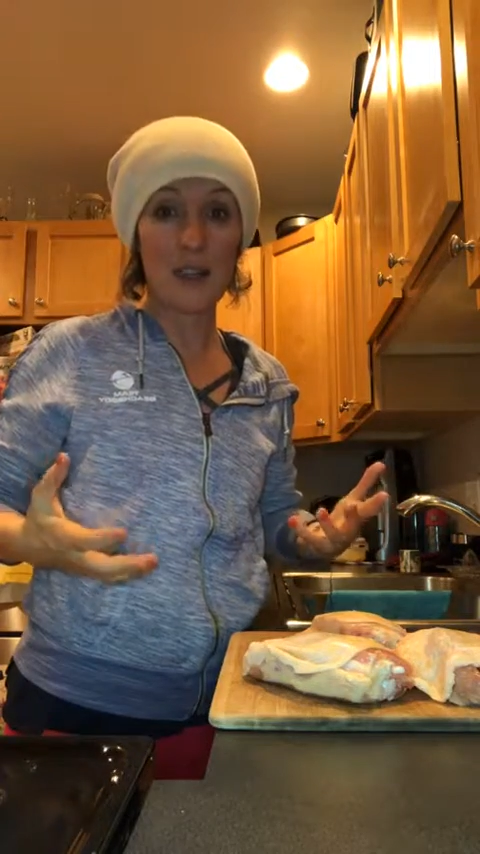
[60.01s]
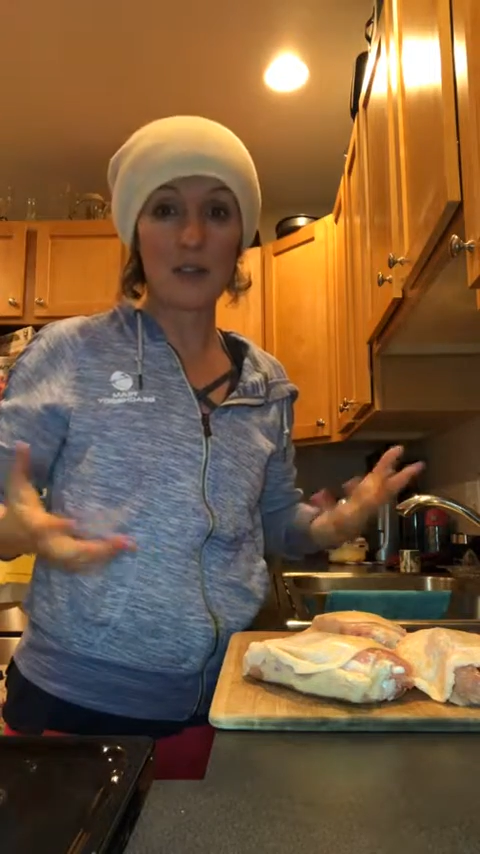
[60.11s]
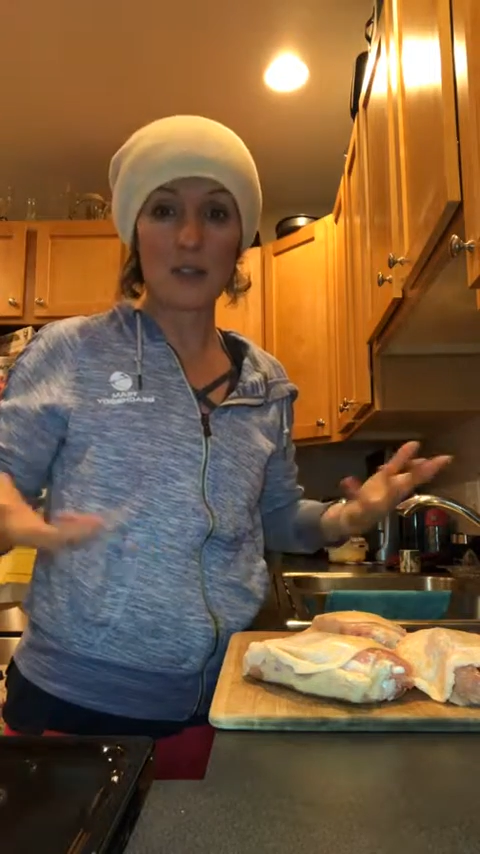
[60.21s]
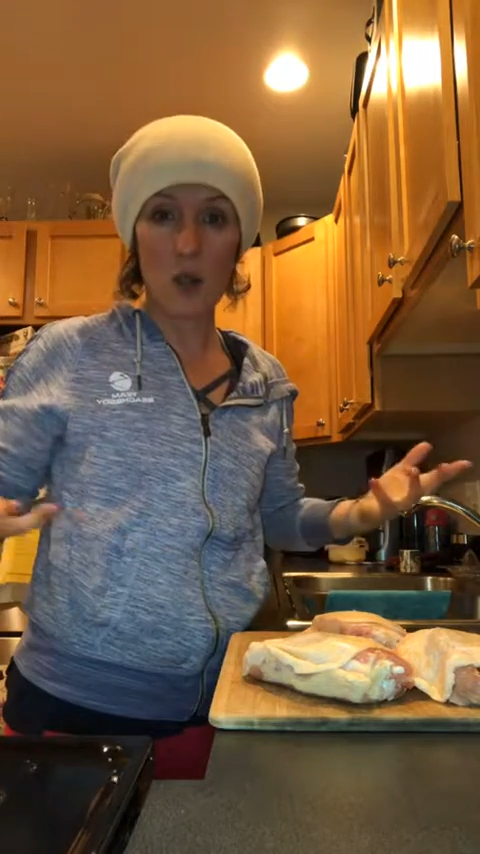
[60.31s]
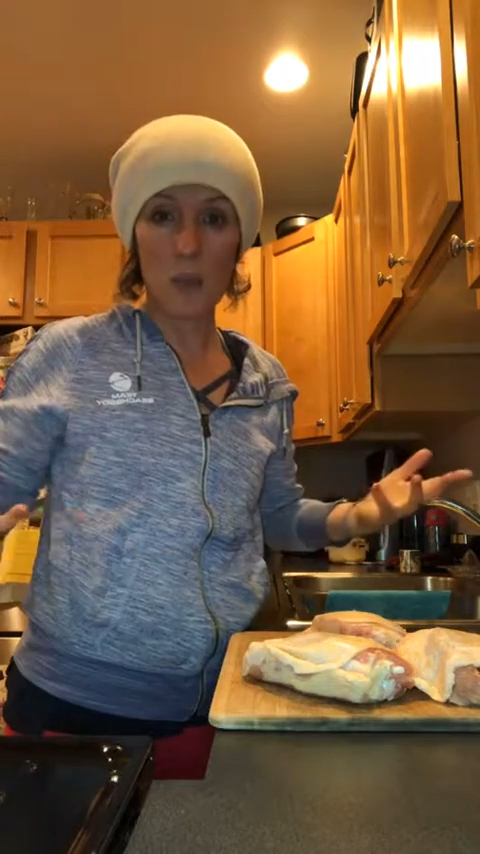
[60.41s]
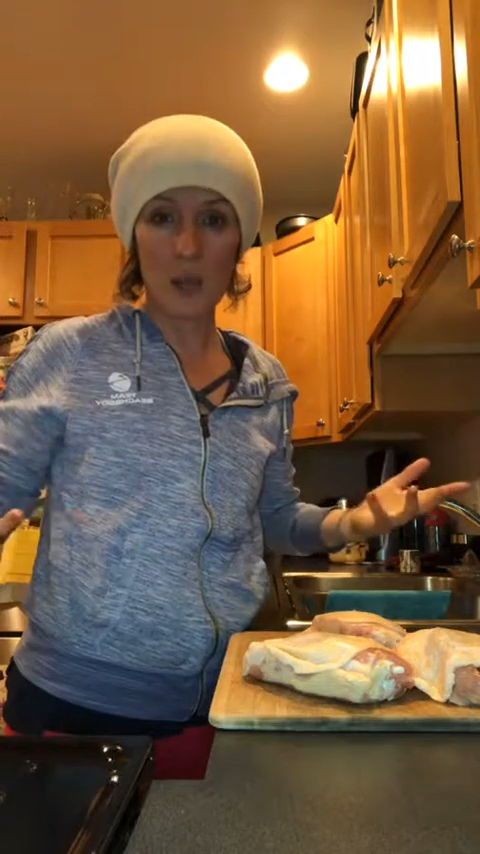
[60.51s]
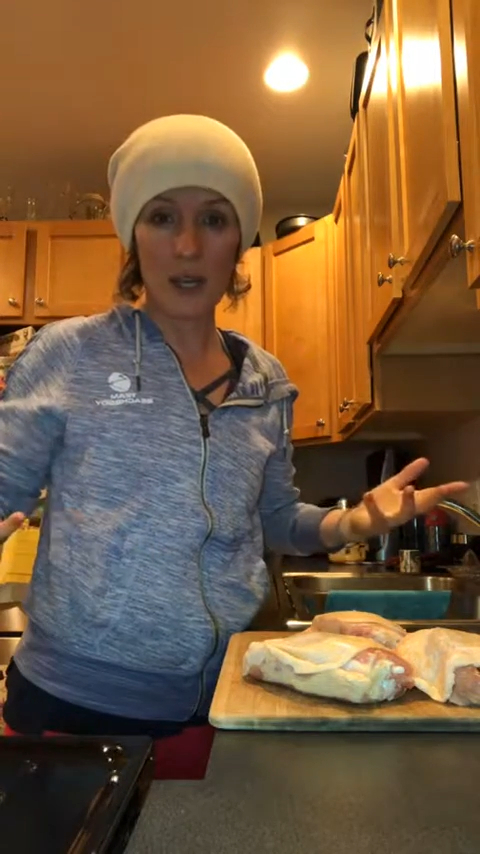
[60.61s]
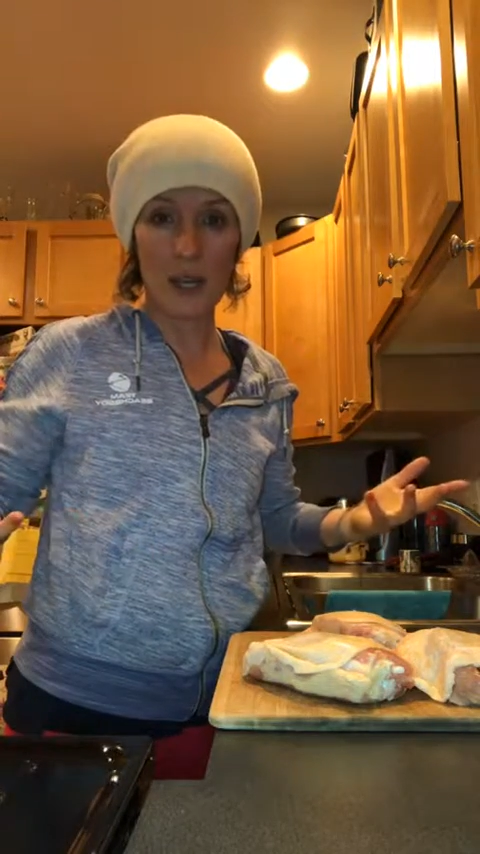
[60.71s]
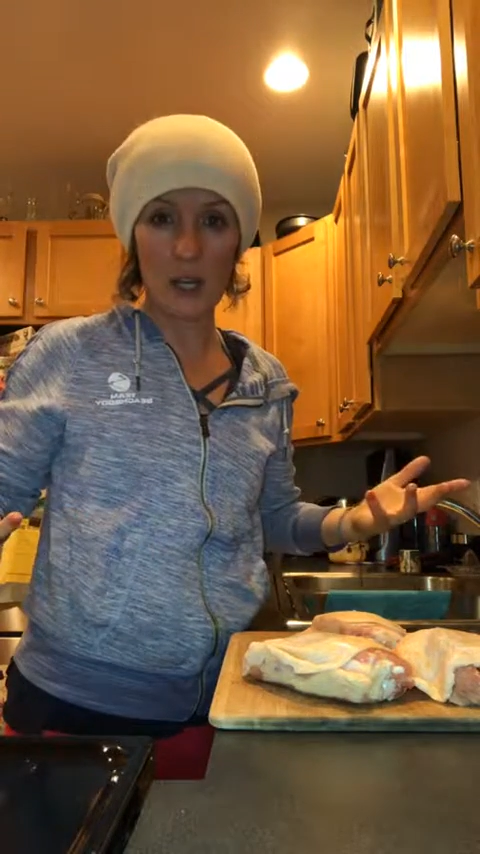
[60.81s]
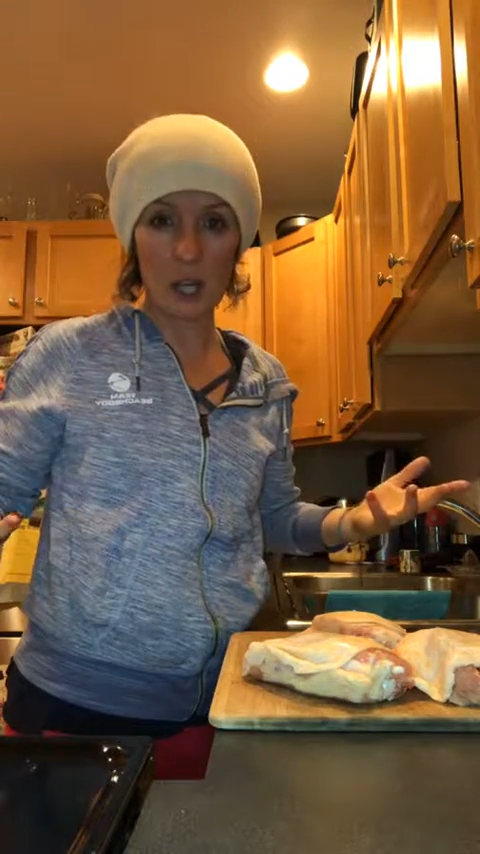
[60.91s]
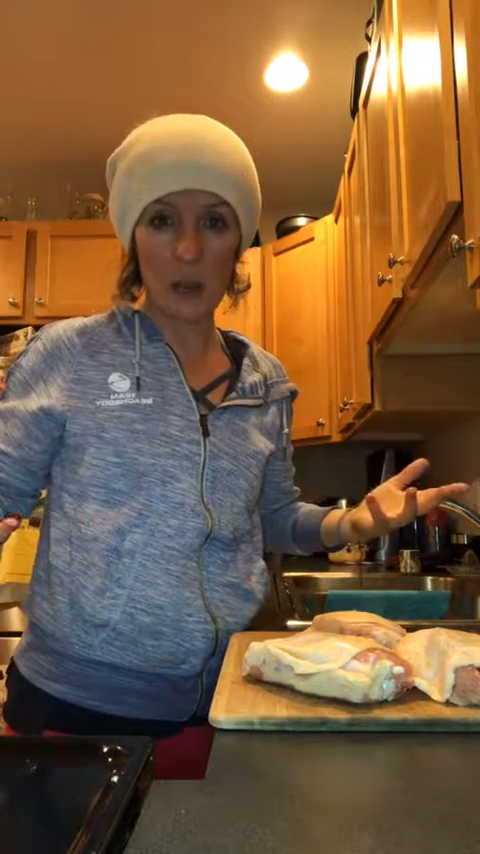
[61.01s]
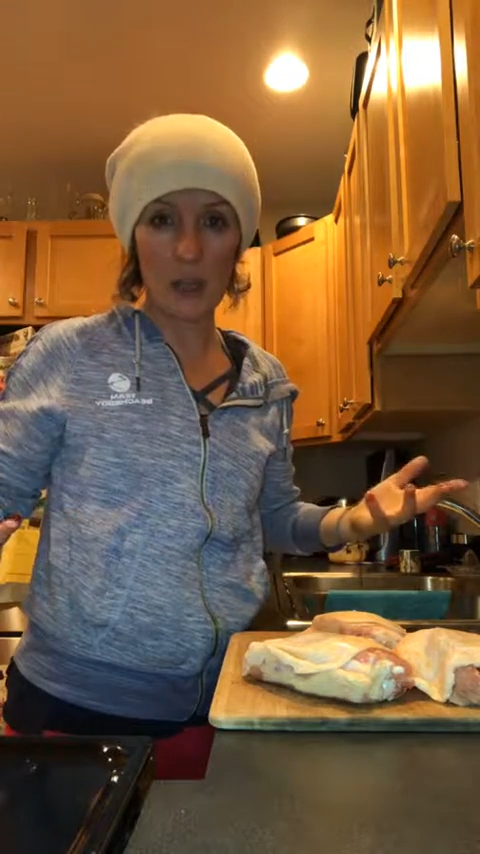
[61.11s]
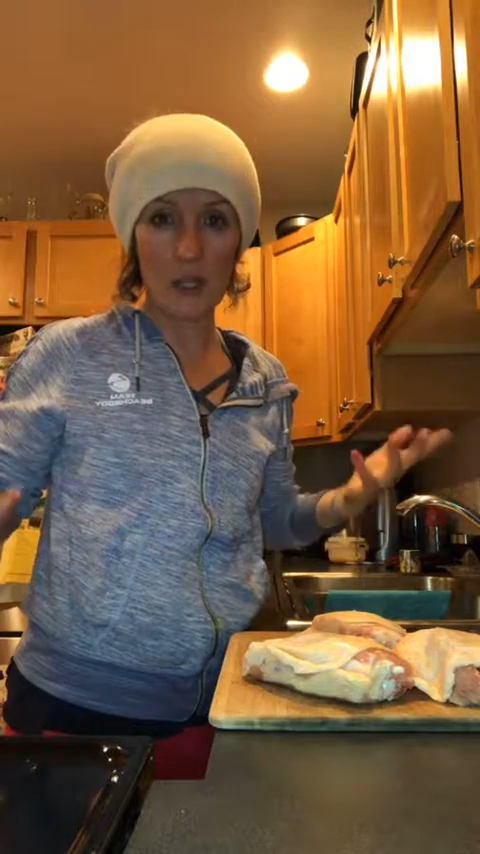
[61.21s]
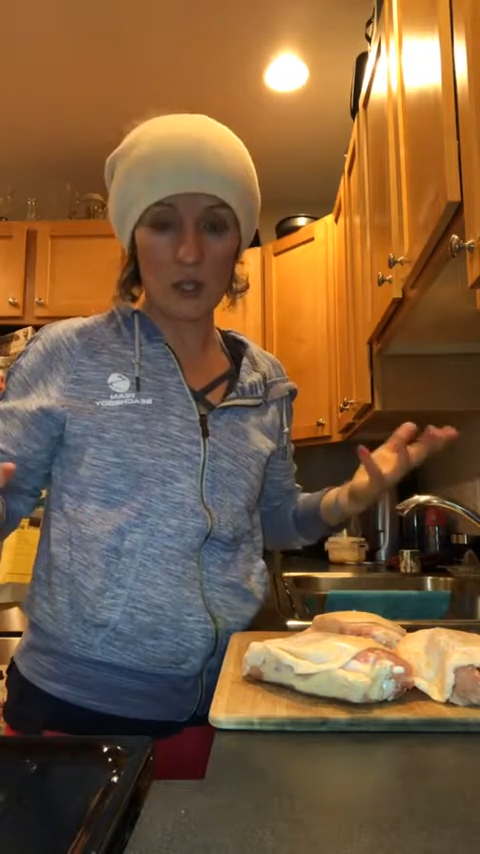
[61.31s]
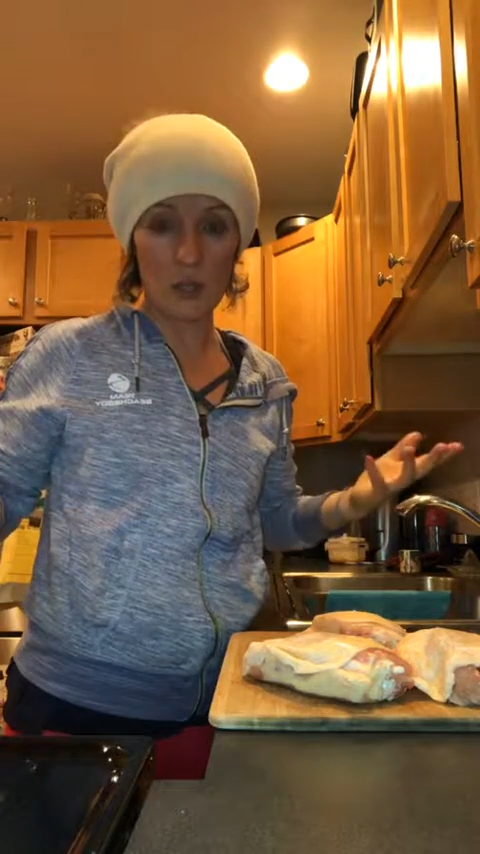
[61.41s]
there's no point in
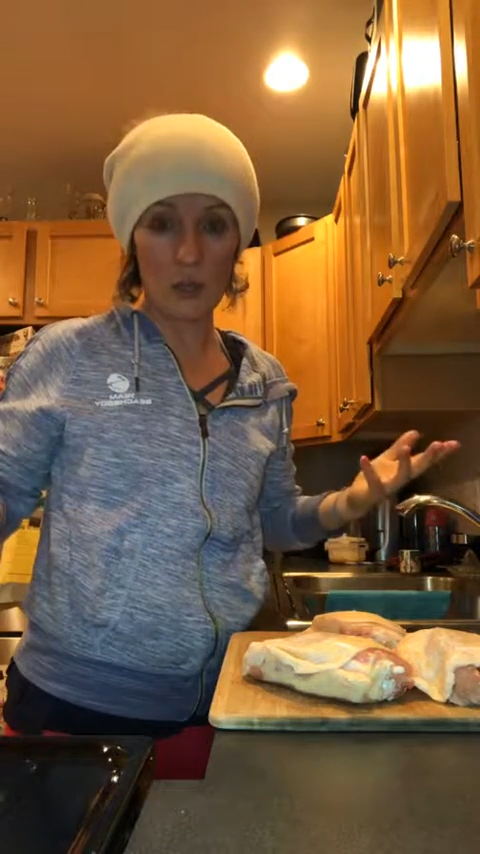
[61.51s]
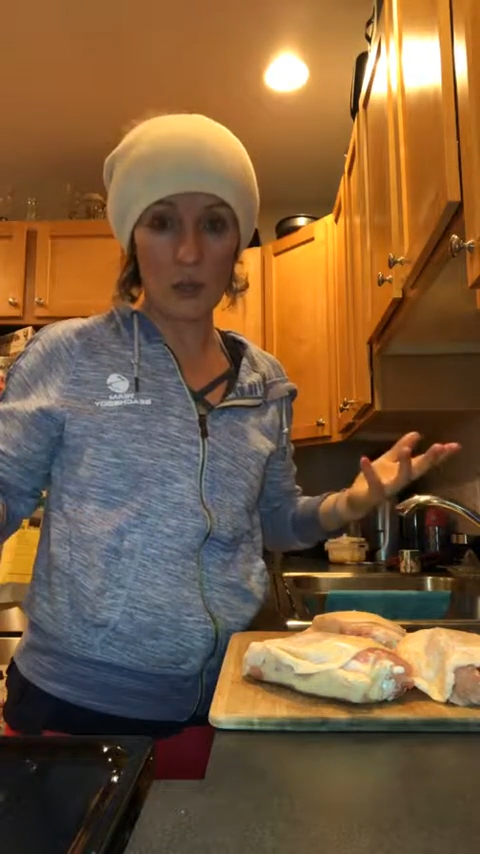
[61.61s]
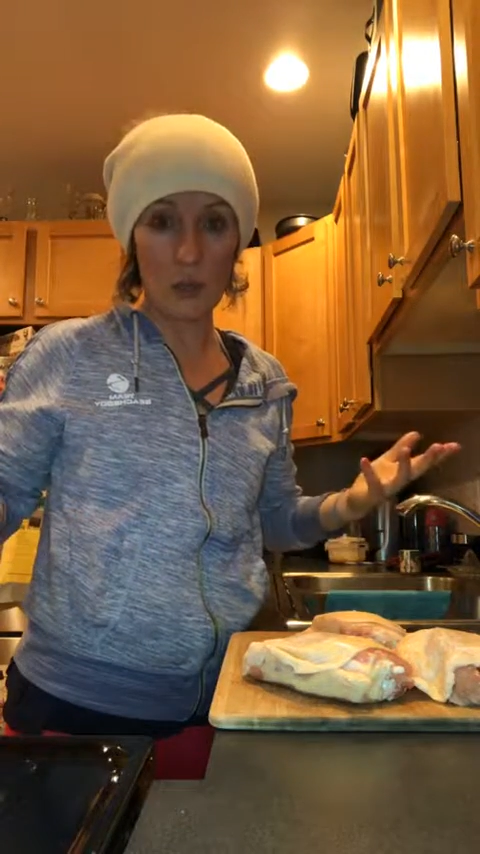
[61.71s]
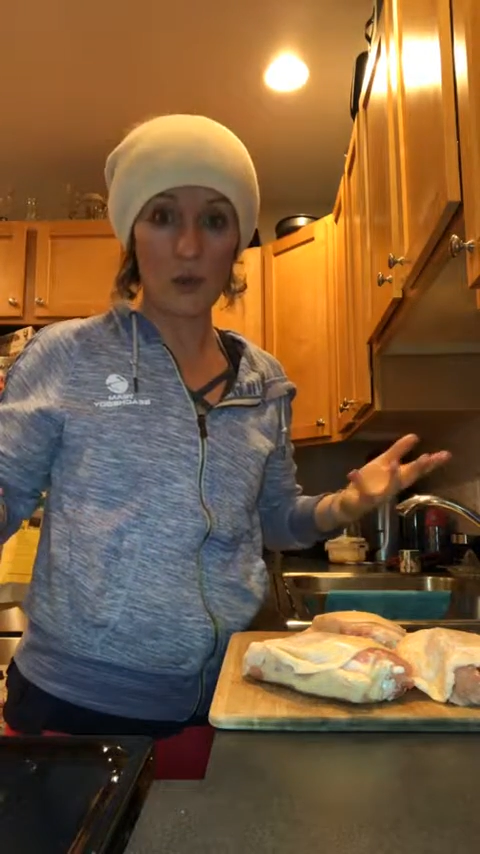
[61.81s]
going to